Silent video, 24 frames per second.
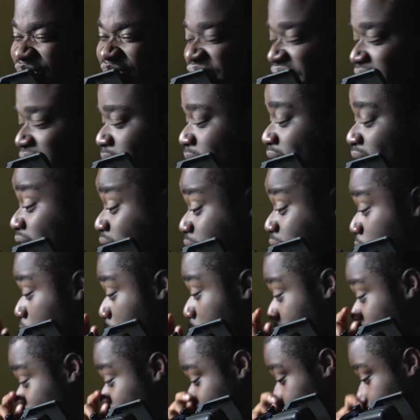That's a
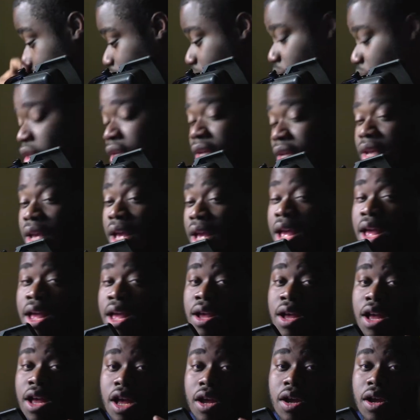beat.
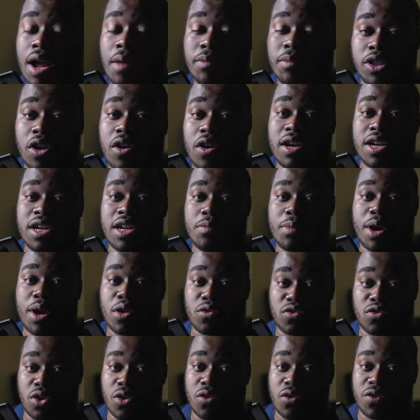I'm talking about
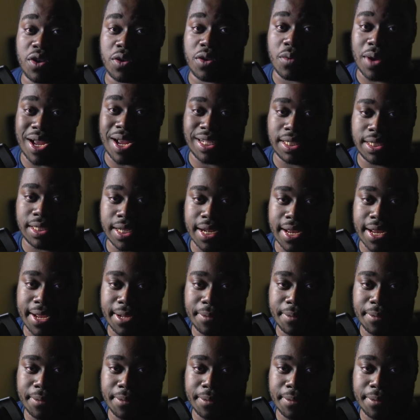Roe v. Wade today.